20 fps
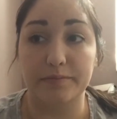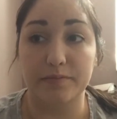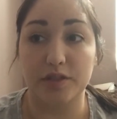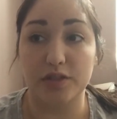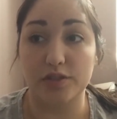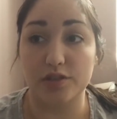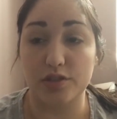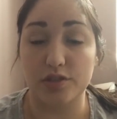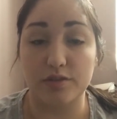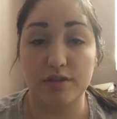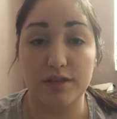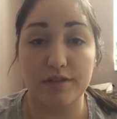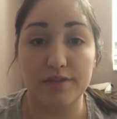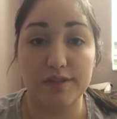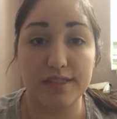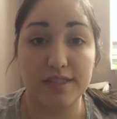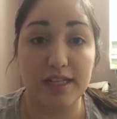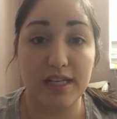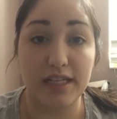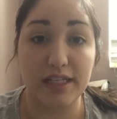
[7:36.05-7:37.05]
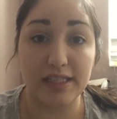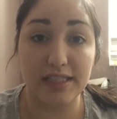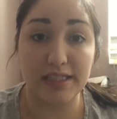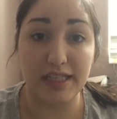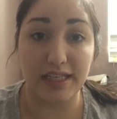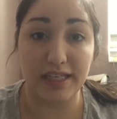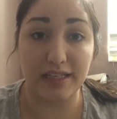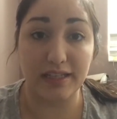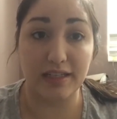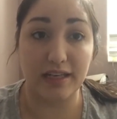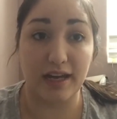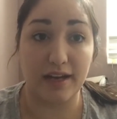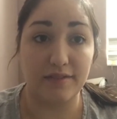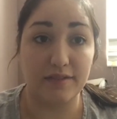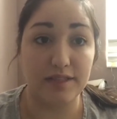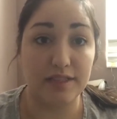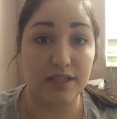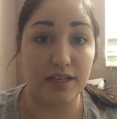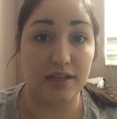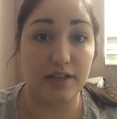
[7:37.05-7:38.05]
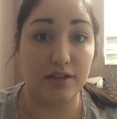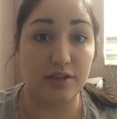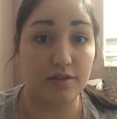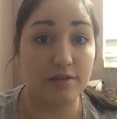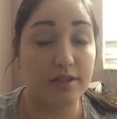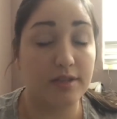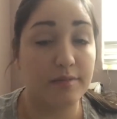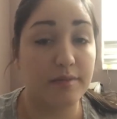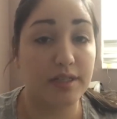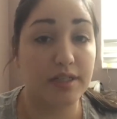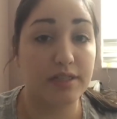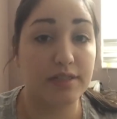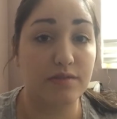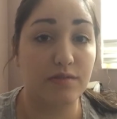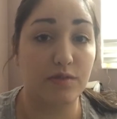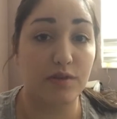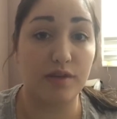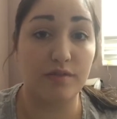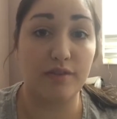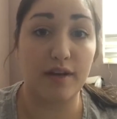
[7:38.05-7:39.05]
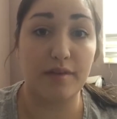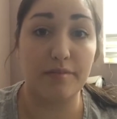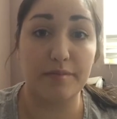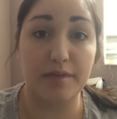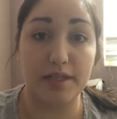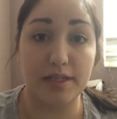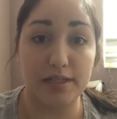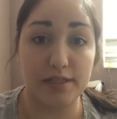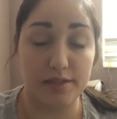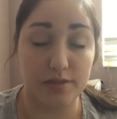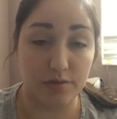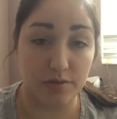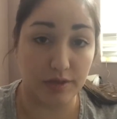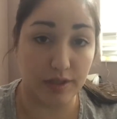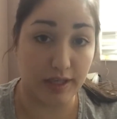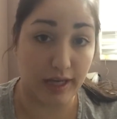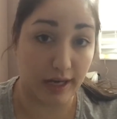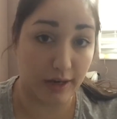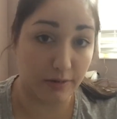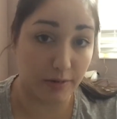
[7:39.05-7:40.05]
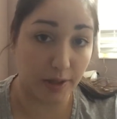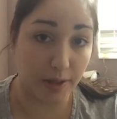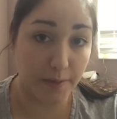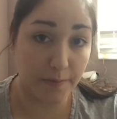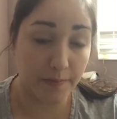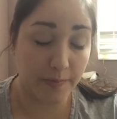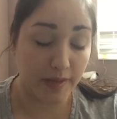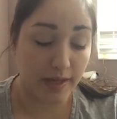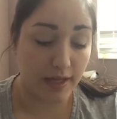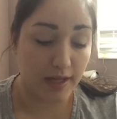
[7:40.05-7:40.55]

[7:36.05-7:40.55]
There's 3 different settings. I can have it done in 30 minutes, 45 minutes, or an hour.